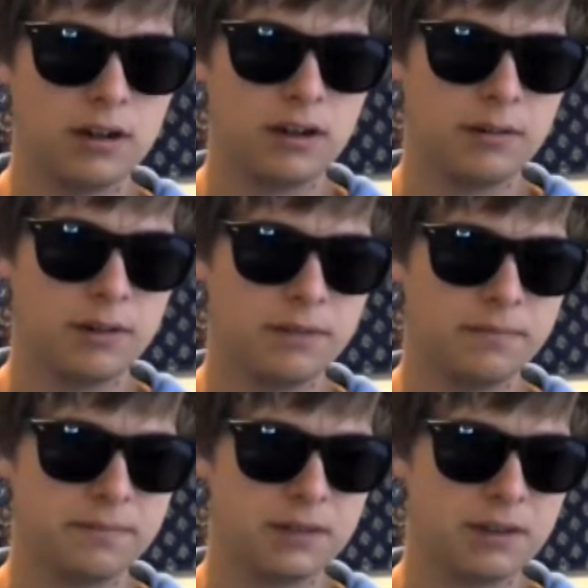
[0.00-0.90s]
Alright,
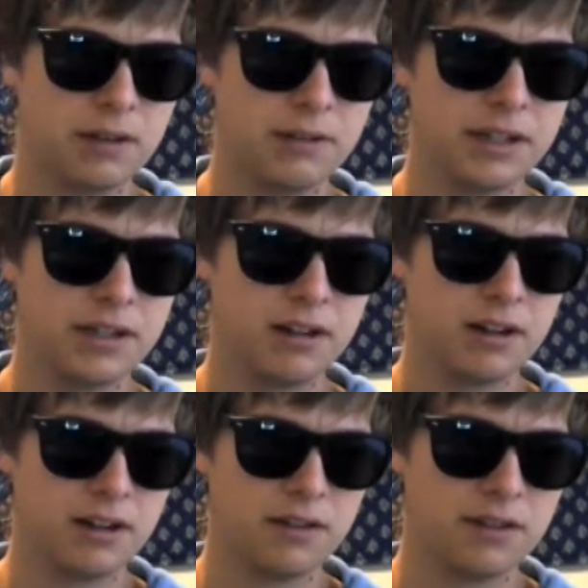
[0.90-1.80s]
well, now we're getting a
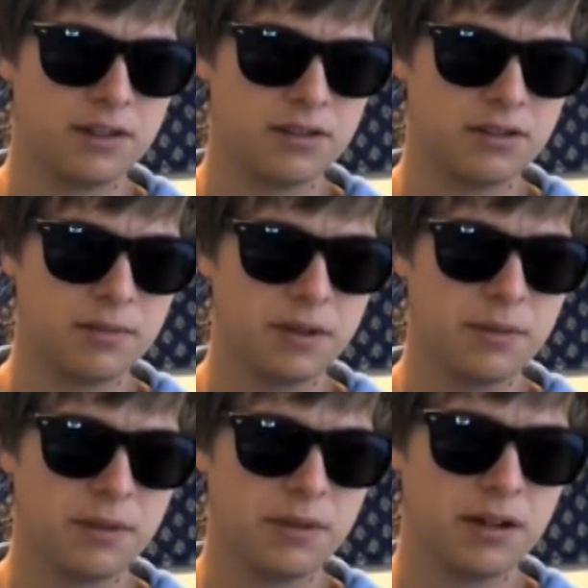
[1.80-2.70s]
lot off this, so I'm going
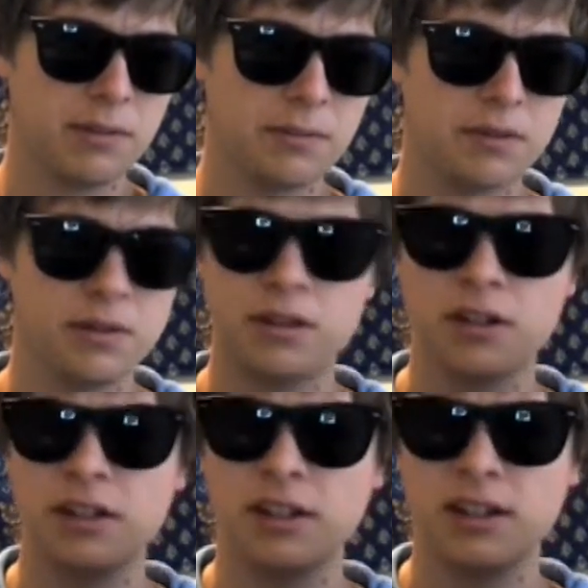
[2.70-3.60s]
to bump it up
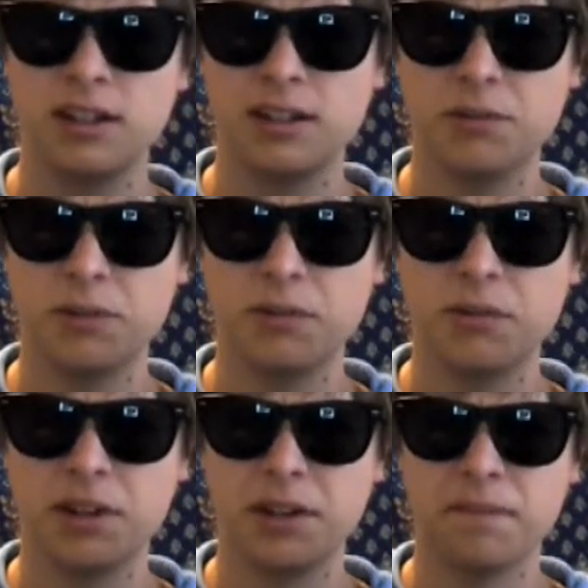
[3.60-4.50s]
level
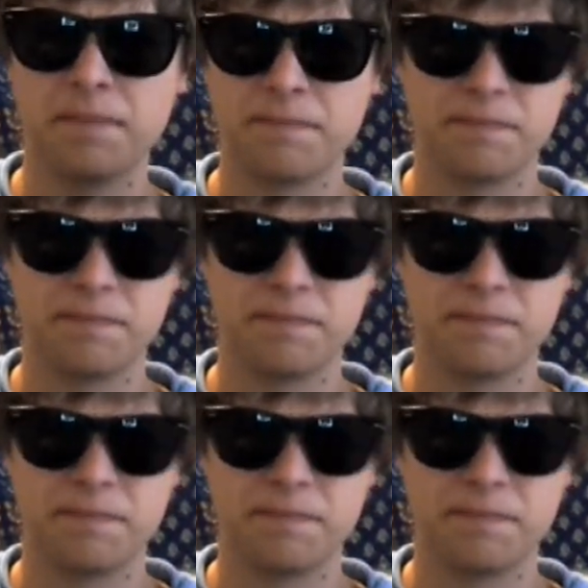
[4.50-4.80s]
3.